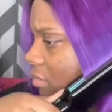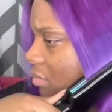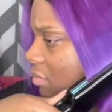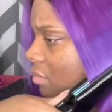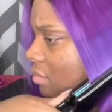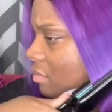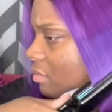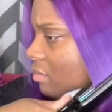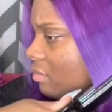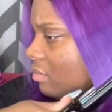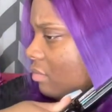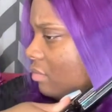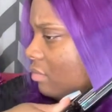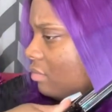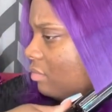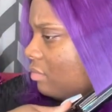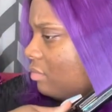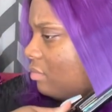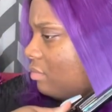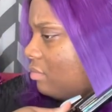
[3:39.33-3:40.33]

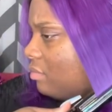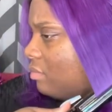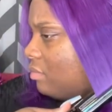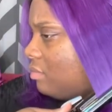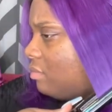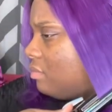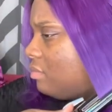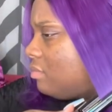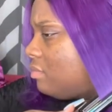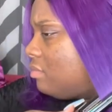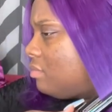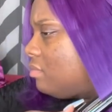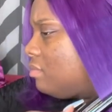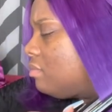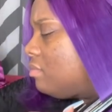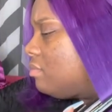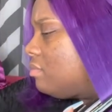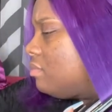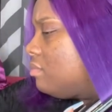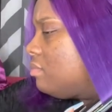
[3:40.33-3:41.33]

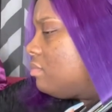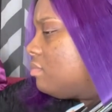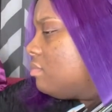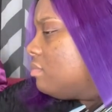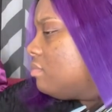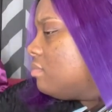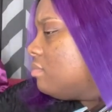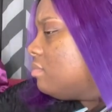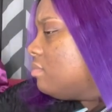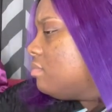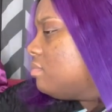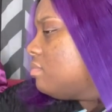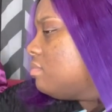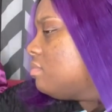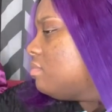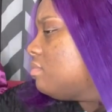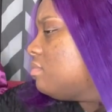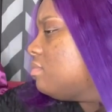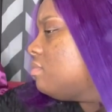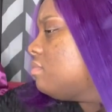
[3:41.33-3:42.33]

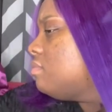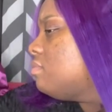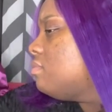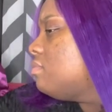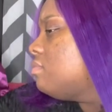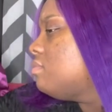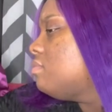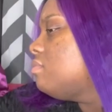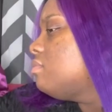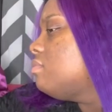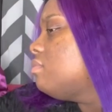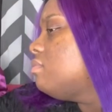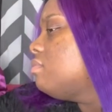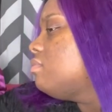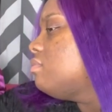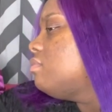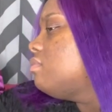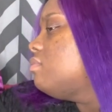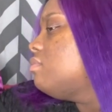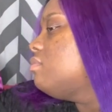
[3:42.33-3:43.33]

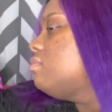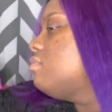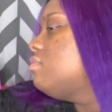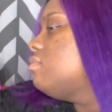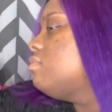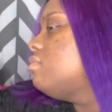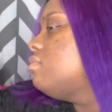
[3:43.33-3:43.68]
(no one is talking)